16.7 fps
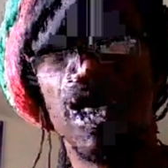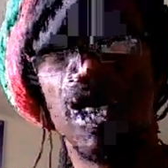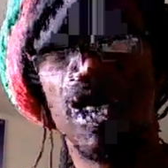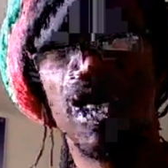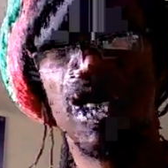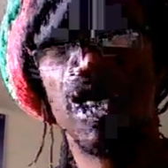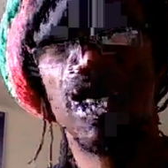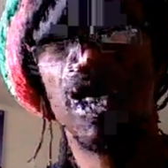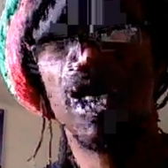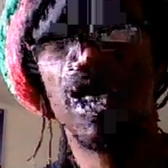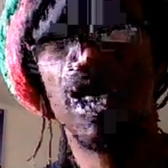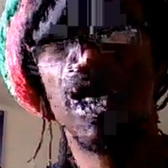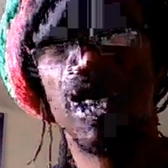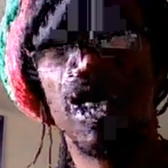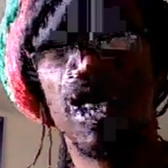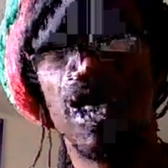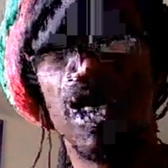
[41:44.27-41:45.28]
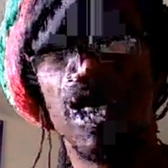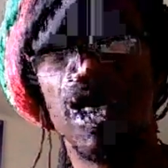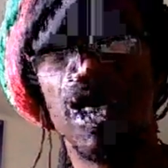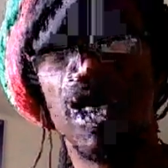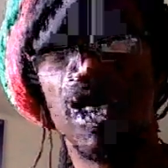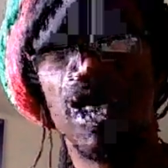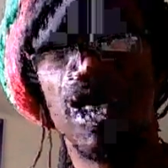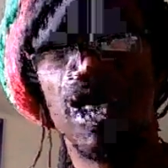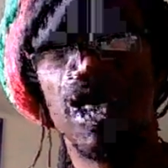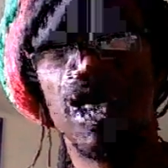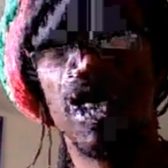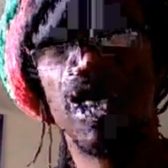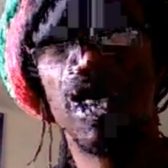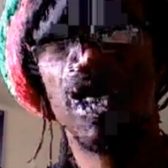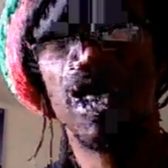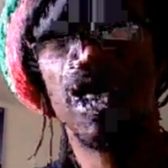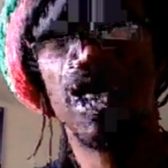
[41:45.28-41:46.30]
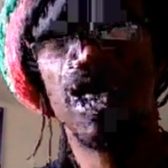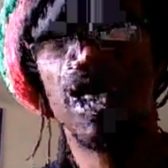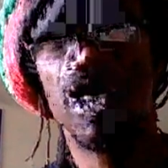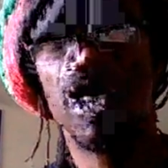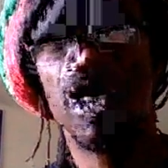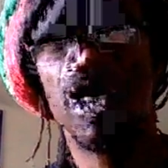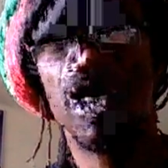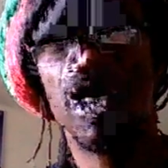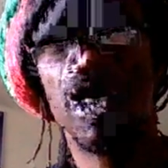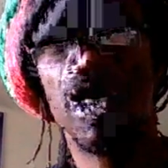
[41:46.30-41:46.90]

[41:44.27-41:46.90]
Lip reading: are saying good morning this morning. That's right. Gianna